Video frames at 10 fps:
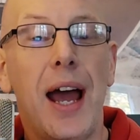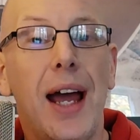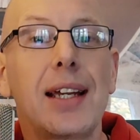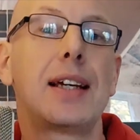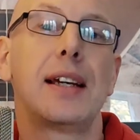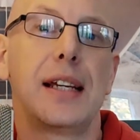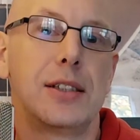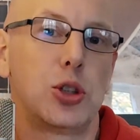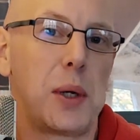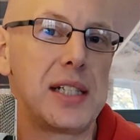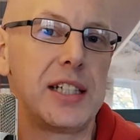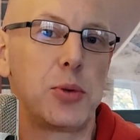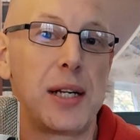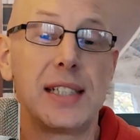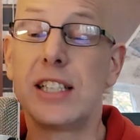back in
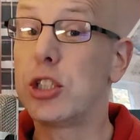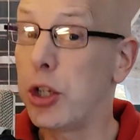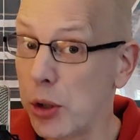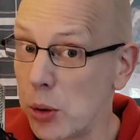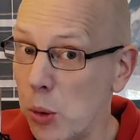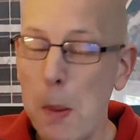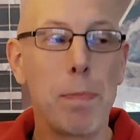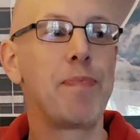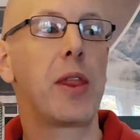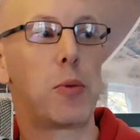2022